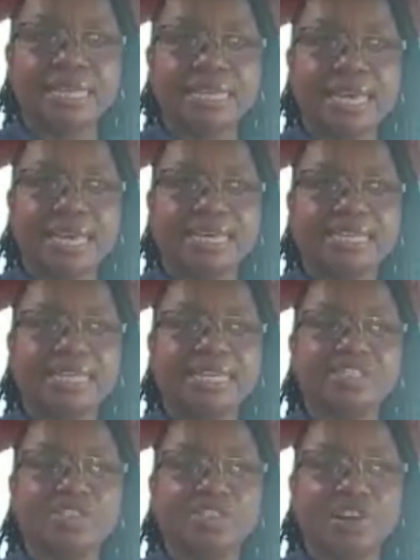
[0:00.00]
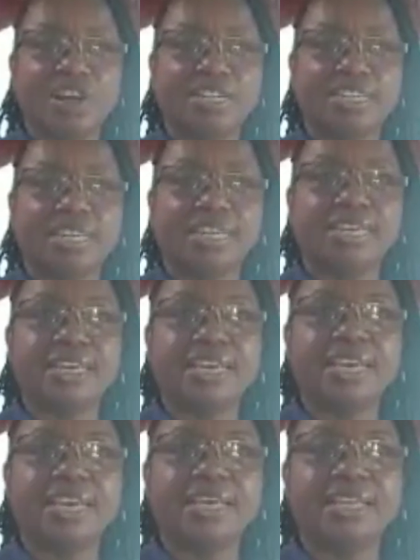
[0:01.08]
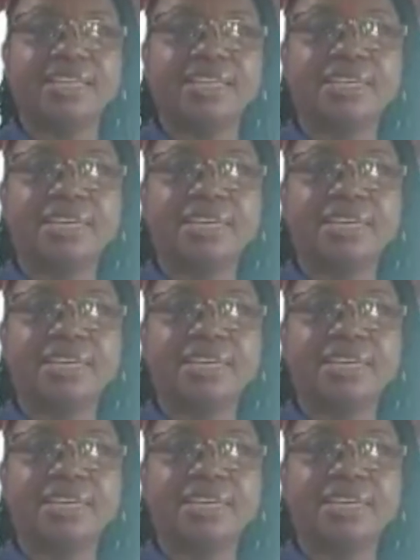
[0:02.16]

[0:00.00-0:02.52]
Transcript: again is starting in